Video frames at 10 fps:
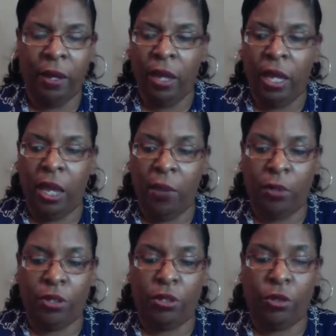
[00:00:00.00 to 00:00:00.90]
It
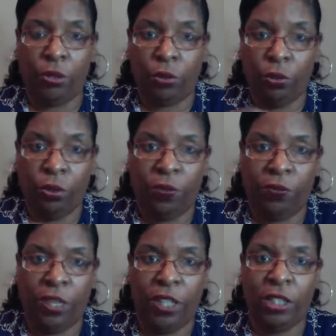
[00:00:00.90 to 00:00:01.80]
was through the
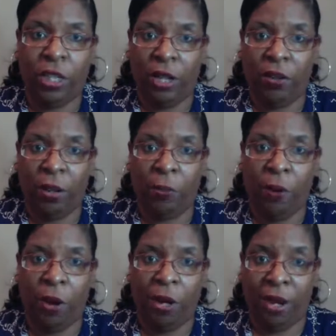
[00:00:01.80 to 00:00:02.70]
visionary
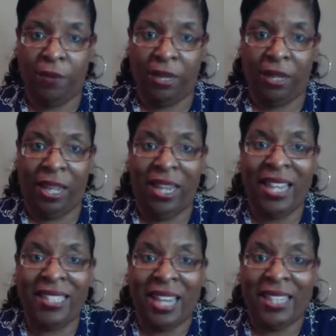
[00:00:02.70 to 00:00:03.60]
part of it. And
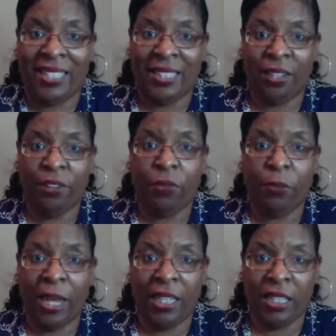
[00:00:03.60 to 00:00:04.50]
as I stilled
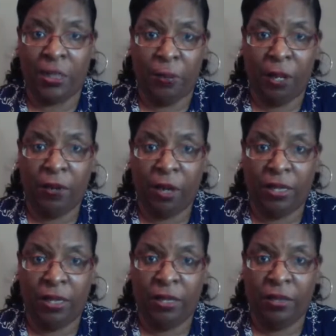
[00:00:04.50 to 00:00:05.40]
my
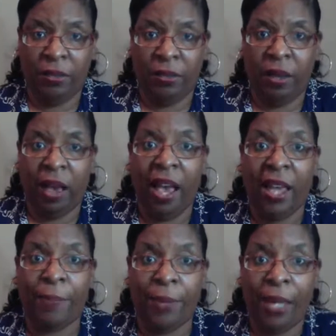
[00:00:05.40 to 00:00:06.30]
spirit,
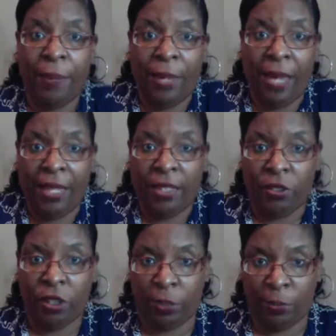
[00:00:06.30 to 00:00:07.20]
he began to
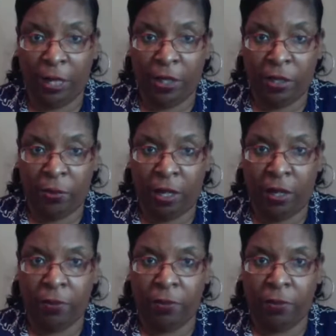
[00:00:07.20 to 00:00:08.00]
speak to me.